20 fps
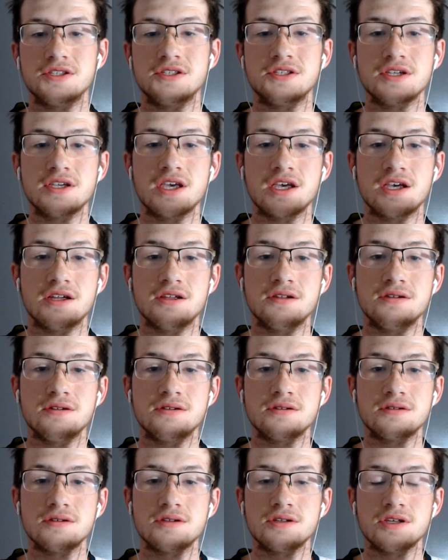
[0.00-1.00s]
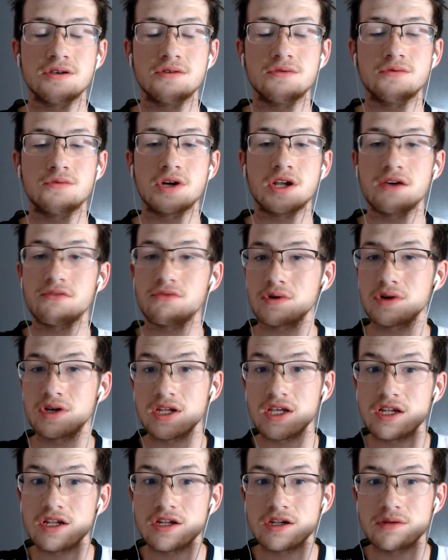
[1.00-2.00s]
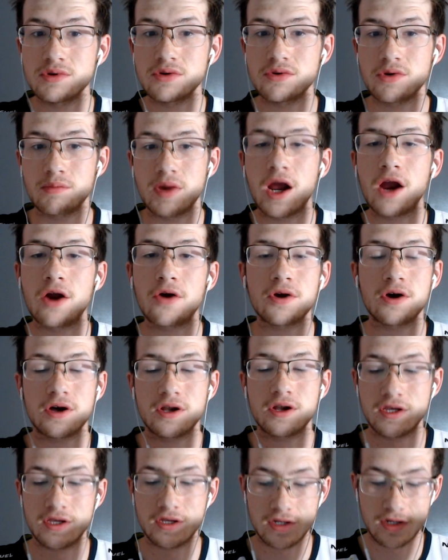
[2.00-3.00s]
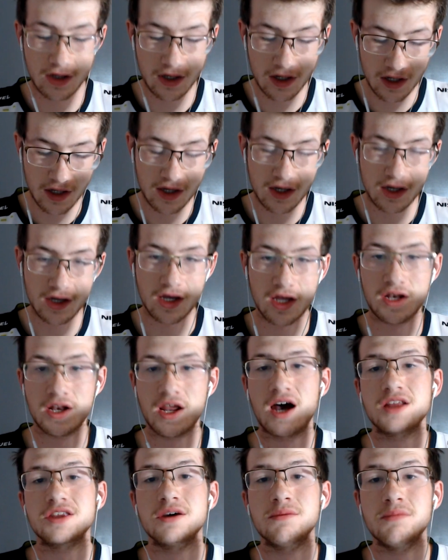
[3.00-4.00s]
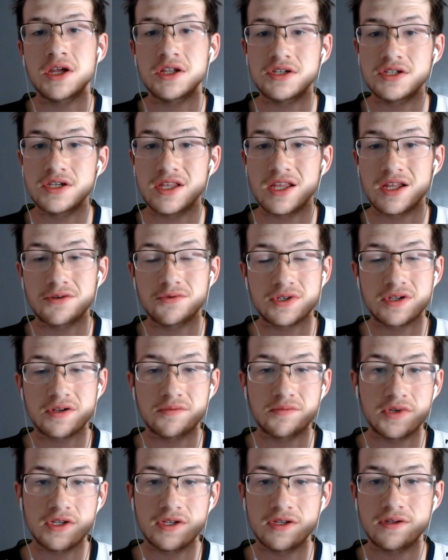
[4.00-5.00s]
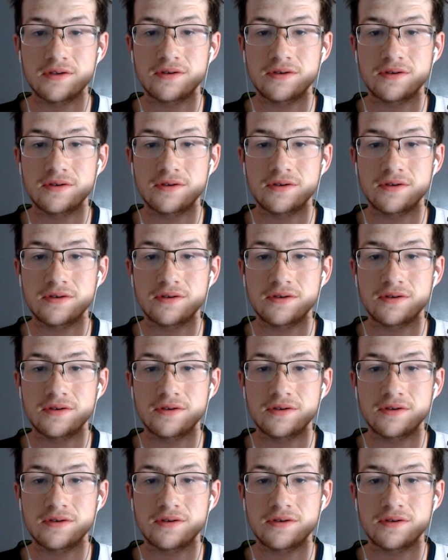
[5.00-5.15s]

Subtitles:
to get whatever needed to be repaired on it, and not to mention that it was going to be